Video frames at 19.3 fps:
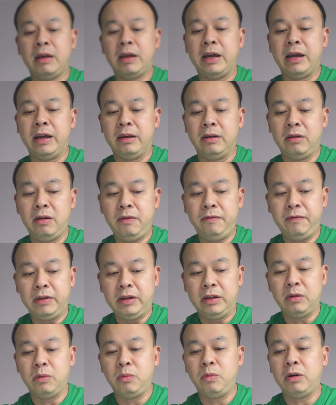And hopefully
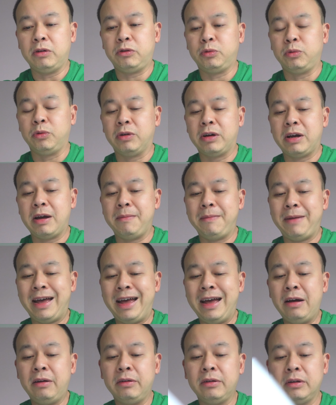the watch will come
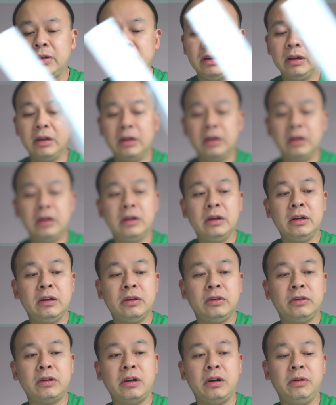out.
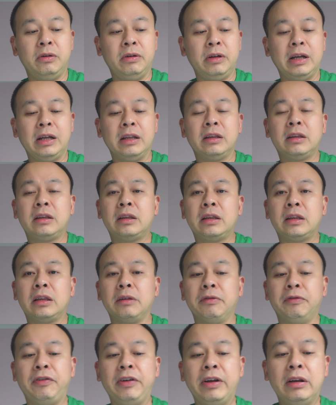So the
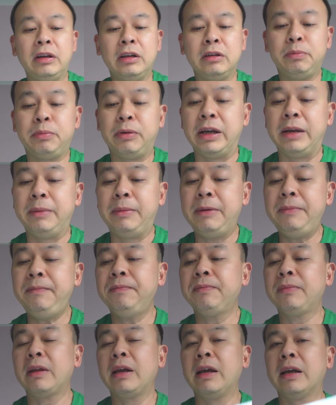feel is premium
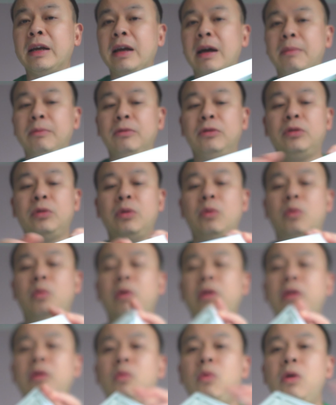it comes
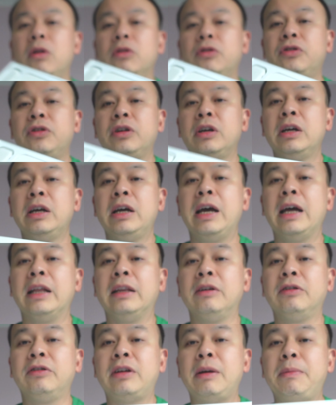with a watch and
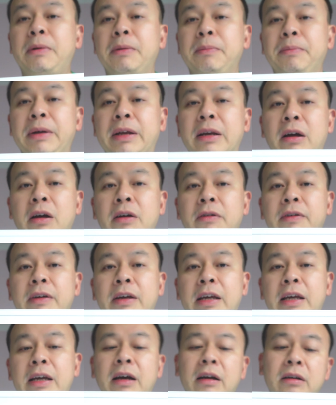this separate bit over
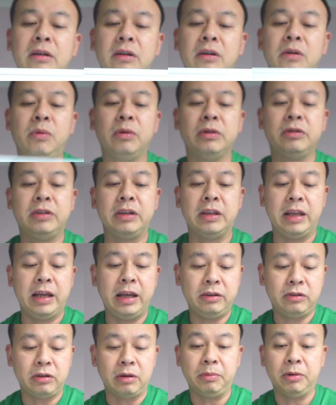here I don't know what's in there
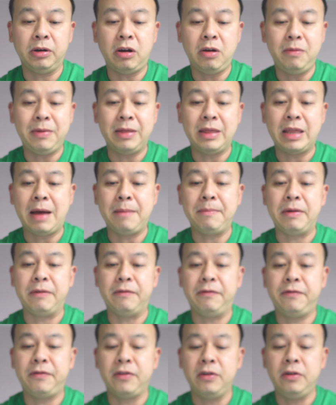so I'm going to open that bit
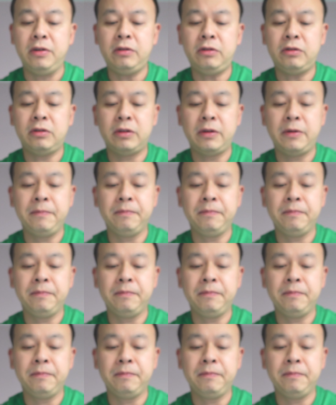first